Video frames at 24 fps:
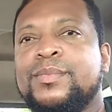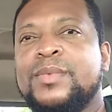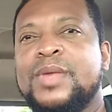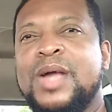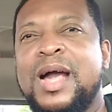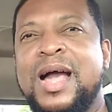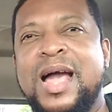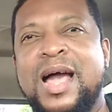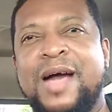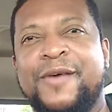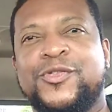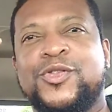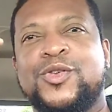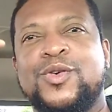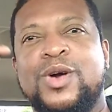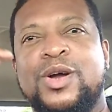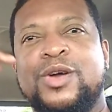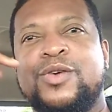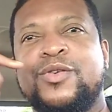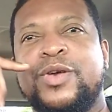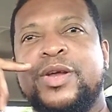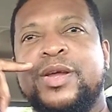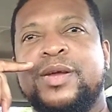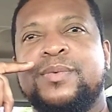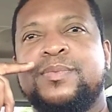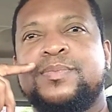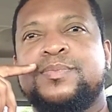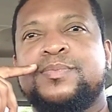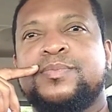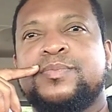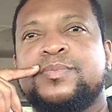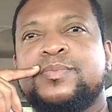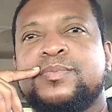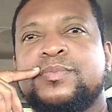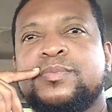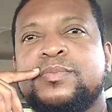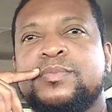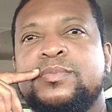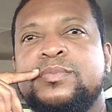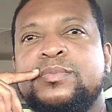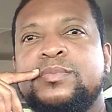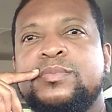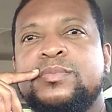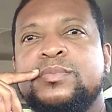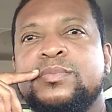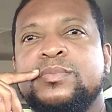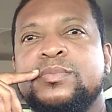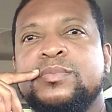I have to agree.
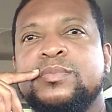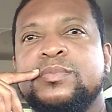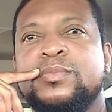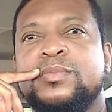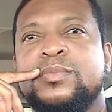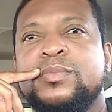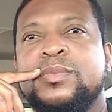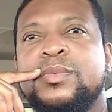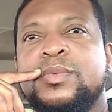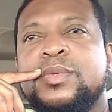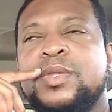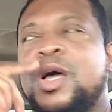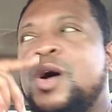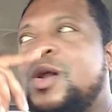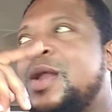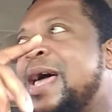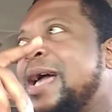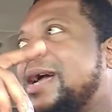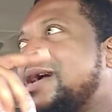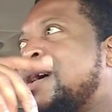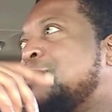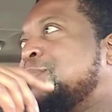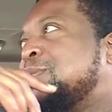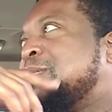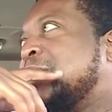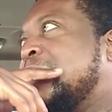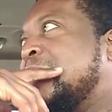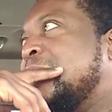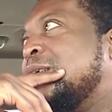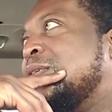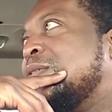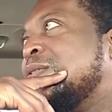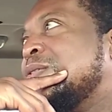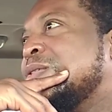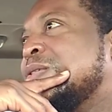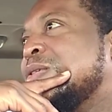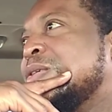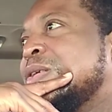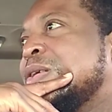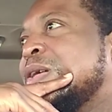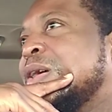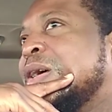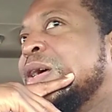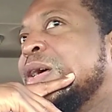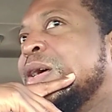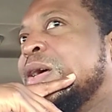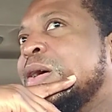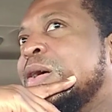Now, like I'm saying,
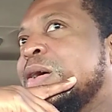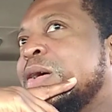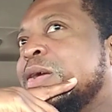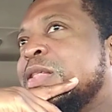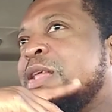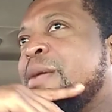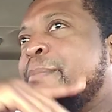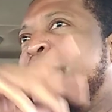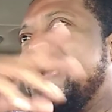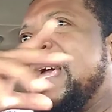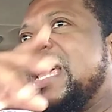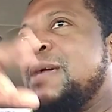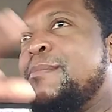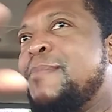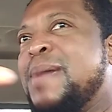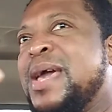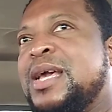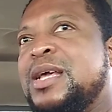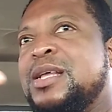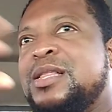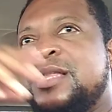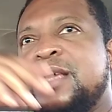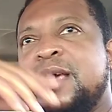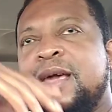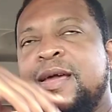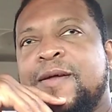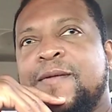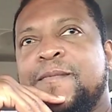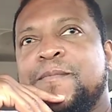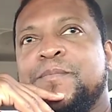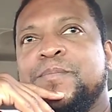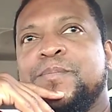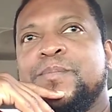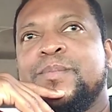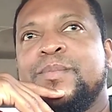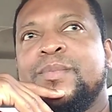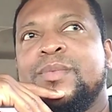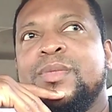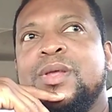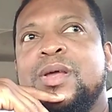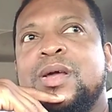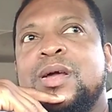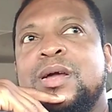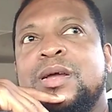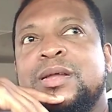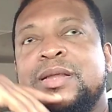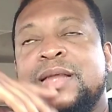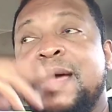the beggy beggy thing.
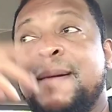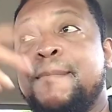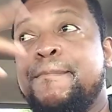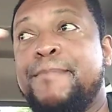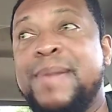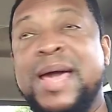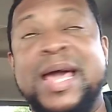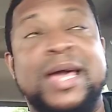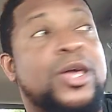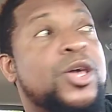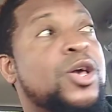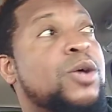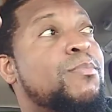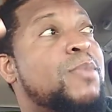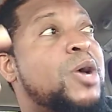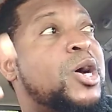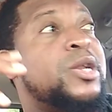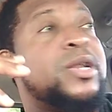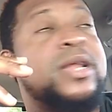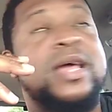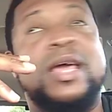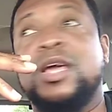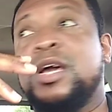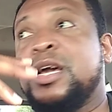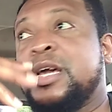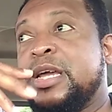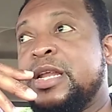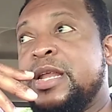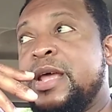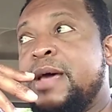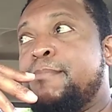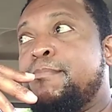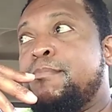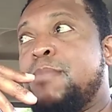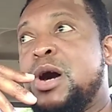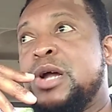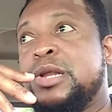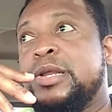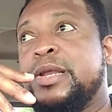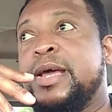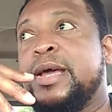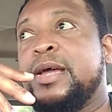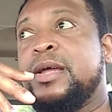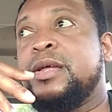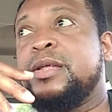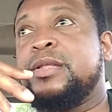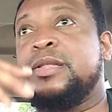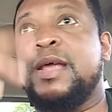Then beg you Monday, you give them
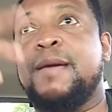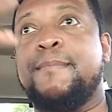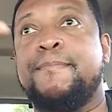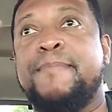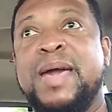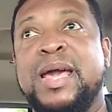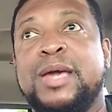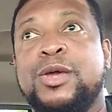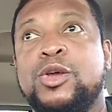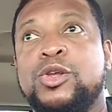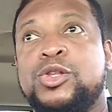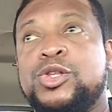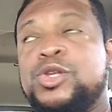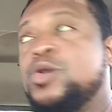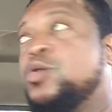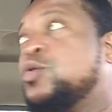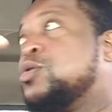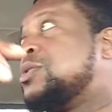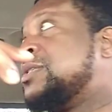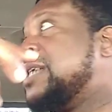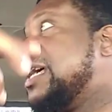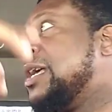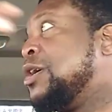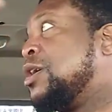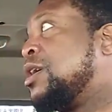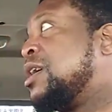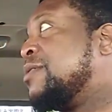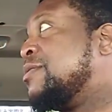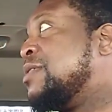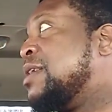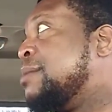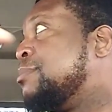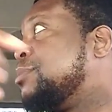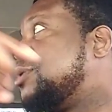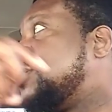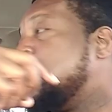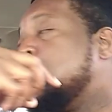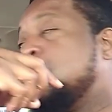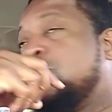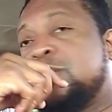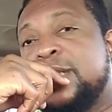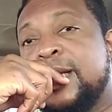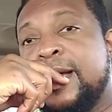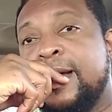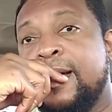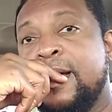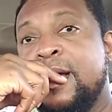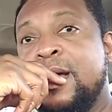Monday. They beg you Tuesday, you give them
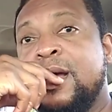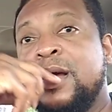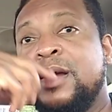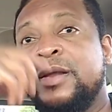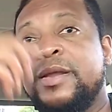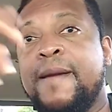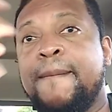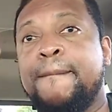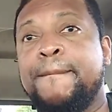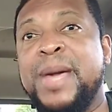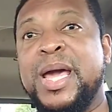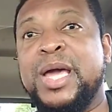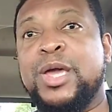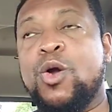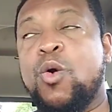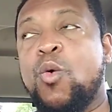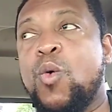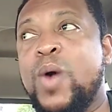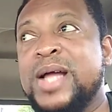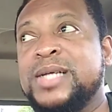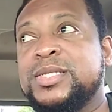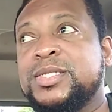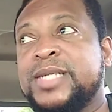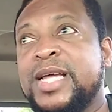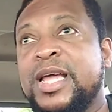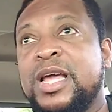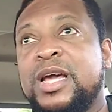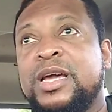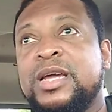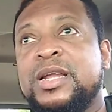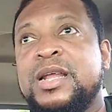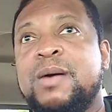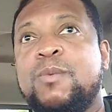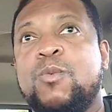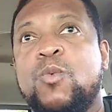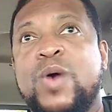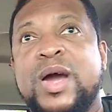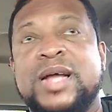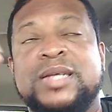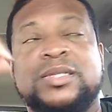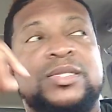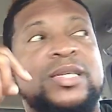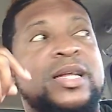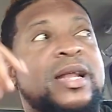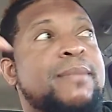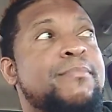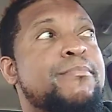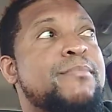Tuesday. Then beg you Wednesday, you give them
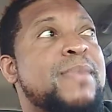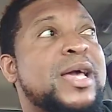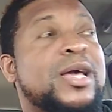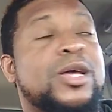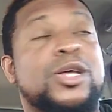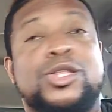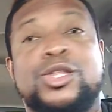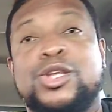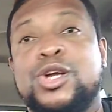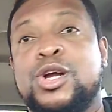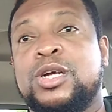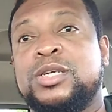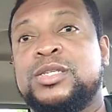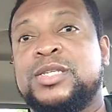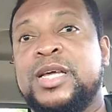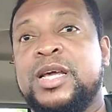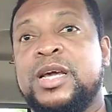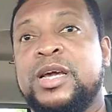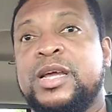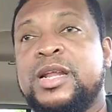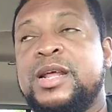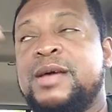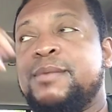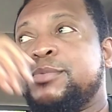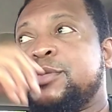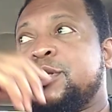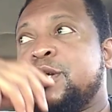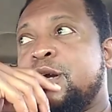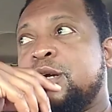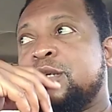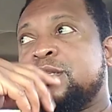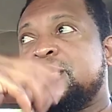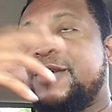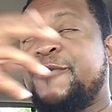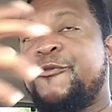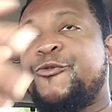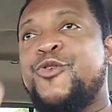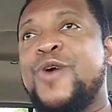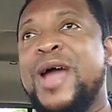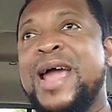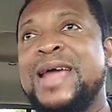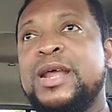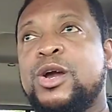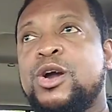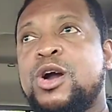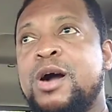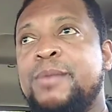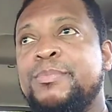Wednesday. Then beg you Thursday, you give them Thursday.
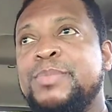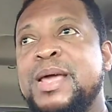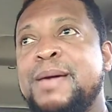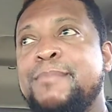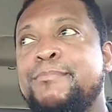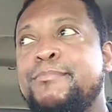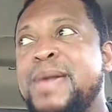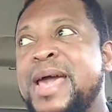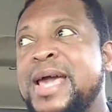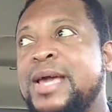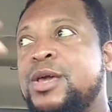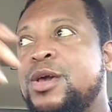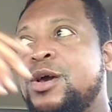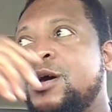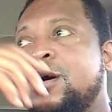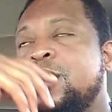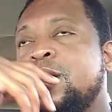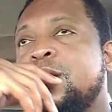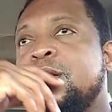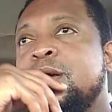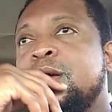Friday come, then beg you.